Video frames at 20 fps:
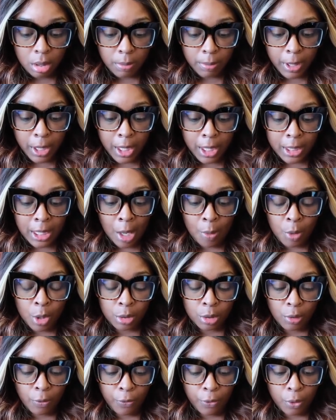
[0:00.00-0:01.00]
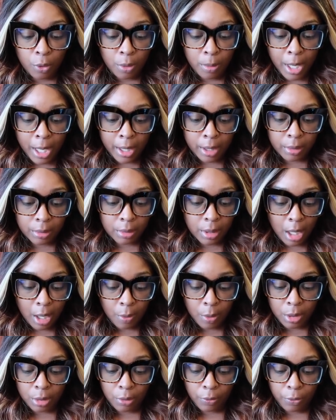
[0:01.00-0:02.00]
Because I want the full bottle.
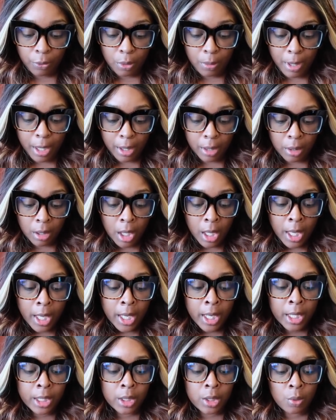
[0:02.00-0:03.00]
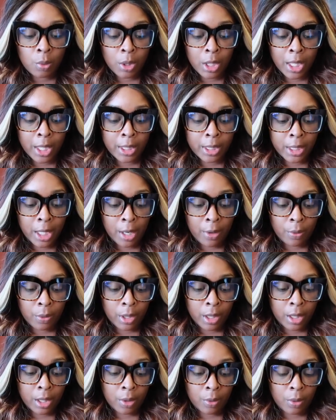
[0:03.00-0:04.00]
I want the full bottle. It's the one they say
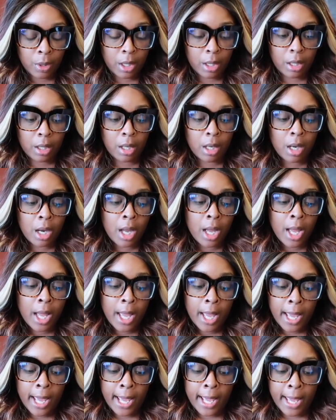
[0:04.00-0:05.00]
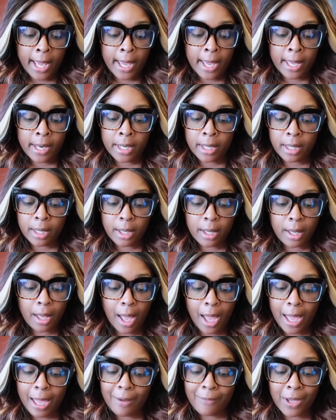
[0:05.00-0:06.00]
Rihanna wear. And
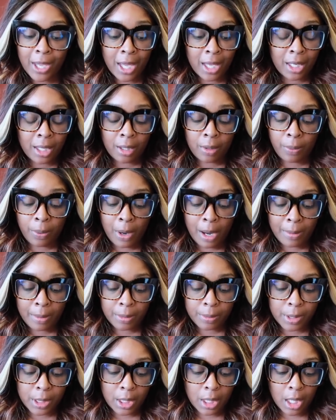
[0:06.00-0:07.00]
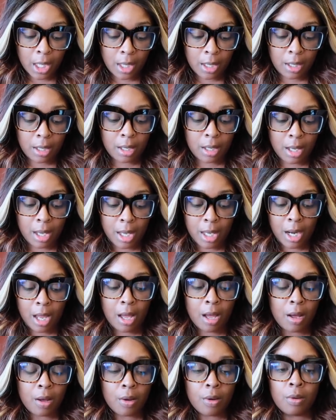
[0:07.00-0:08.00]
I haven't had any problems today at
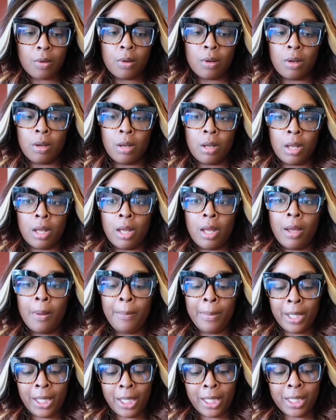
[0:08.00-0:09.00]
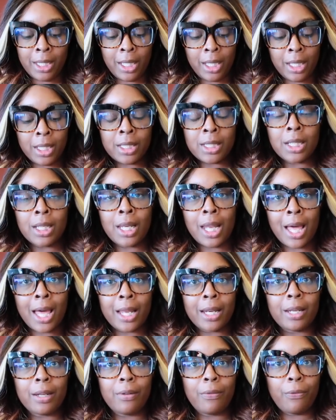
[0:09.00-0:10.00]
all. But it is a
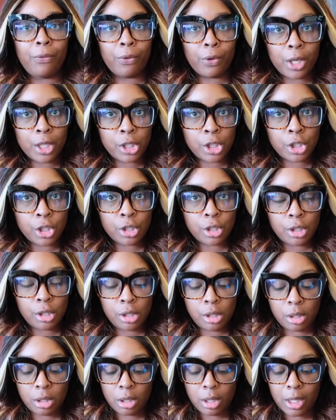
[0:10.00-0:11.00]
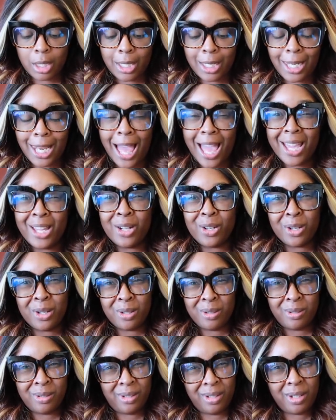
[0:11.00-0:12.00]
lot fresher,
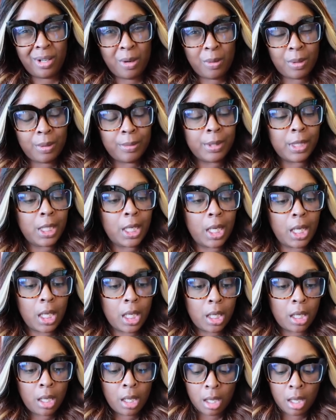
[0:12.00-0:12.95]
lighter, you know what I'm saying?